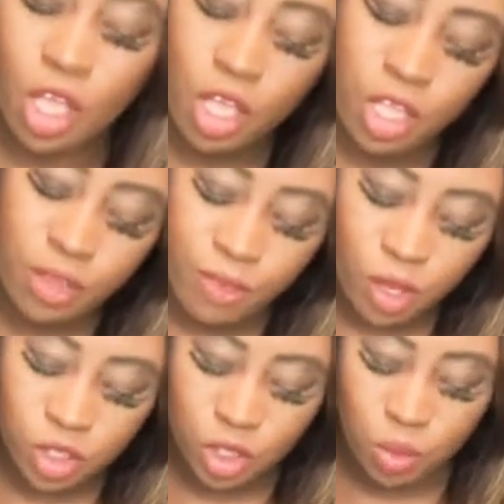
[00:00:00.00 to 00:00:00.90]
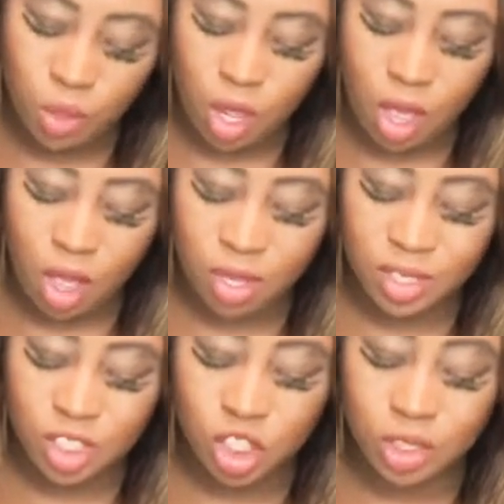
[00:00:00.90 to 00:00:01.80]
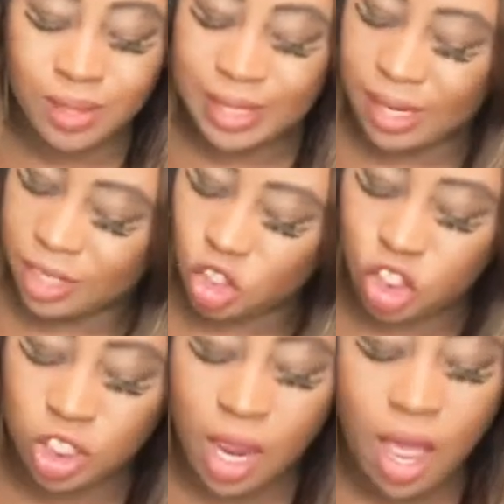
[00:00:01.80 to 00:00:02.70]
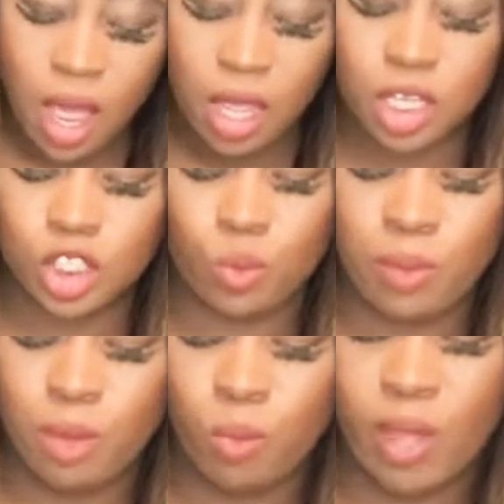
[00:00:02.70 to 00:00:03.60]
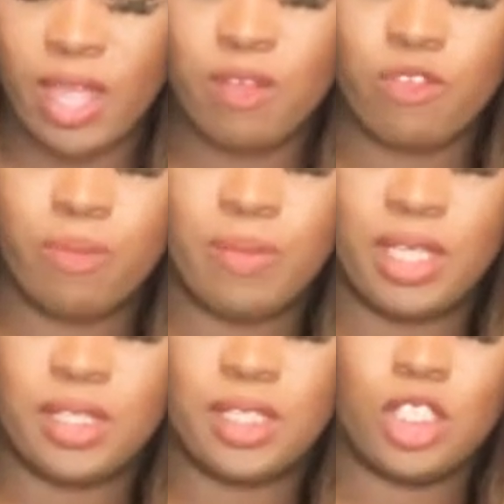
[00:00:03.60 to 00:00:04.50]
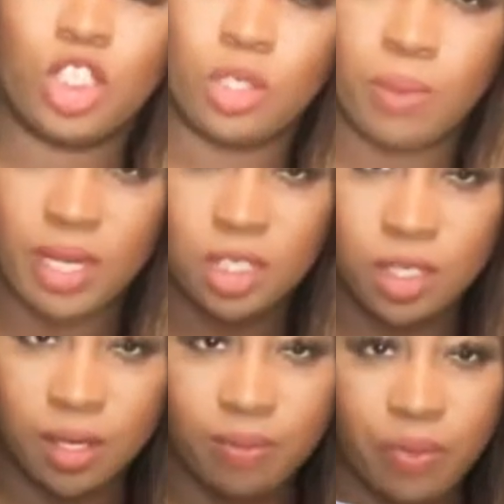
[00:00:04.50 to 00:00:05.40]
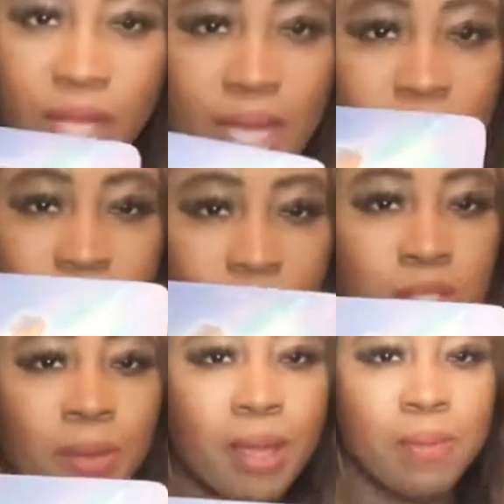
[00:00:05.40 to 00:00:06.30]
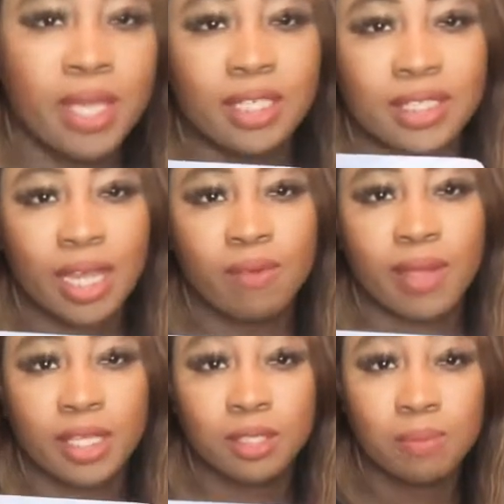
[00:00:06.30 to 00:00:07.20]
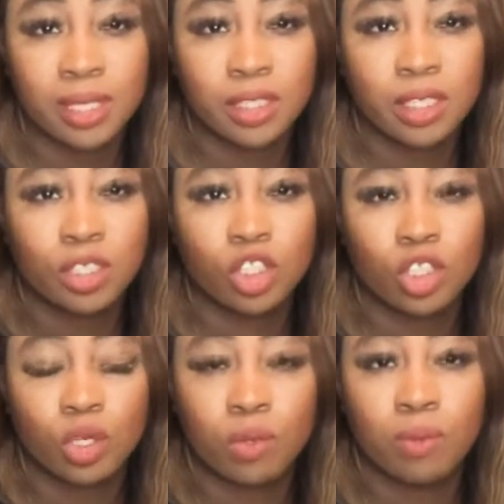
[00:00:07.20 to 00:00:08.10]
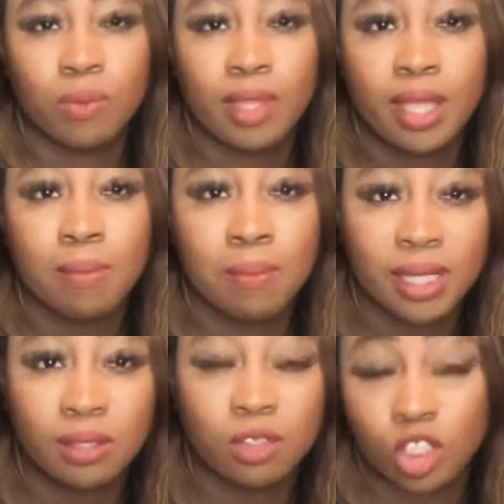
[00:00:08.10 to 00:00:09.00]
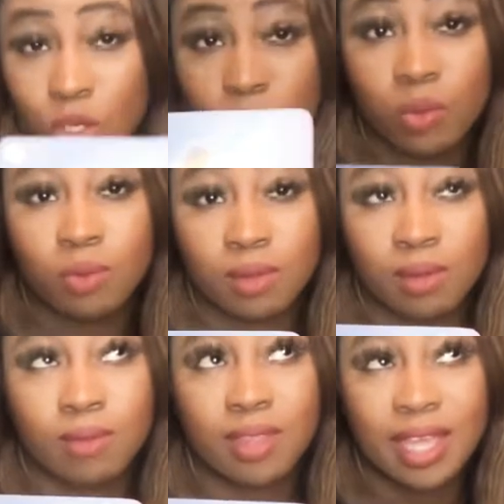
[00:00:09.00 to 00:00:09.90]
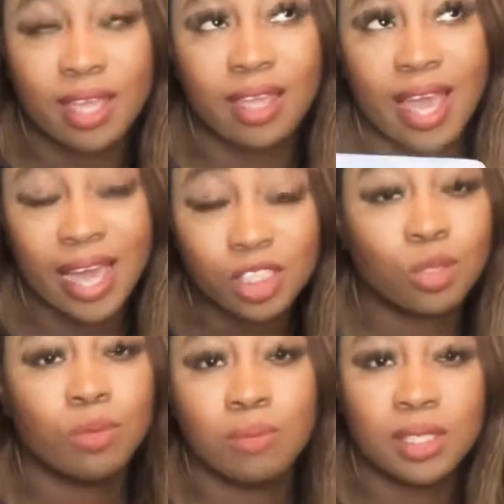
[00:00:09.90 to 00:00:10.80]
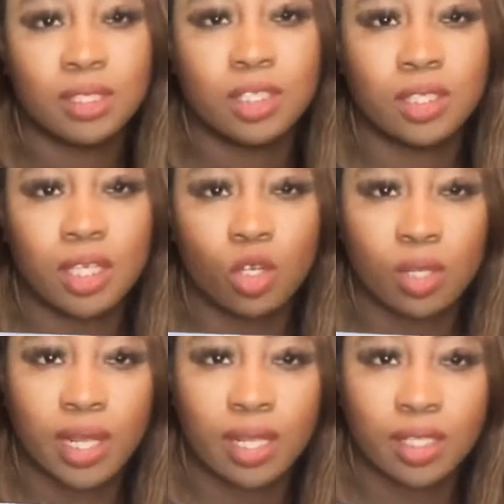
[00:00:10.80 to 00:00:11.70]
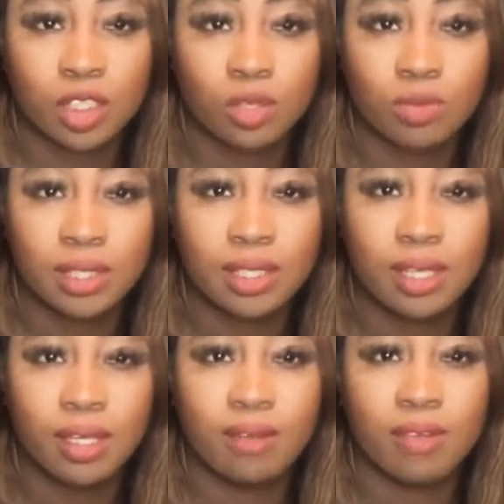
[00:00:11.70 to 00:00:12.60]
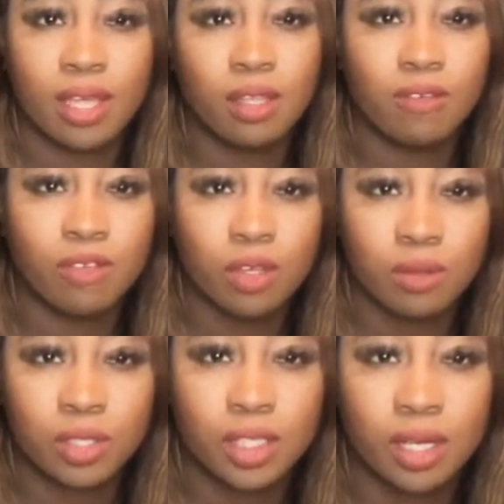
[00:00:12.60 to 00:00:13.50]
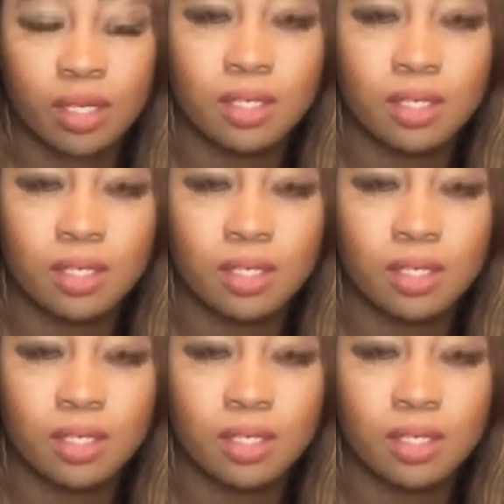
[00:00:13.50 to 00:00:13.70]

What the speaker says: You've also got shark. Swim away from this situation. This might be a direct message to the actual message that you're likely to receive in the future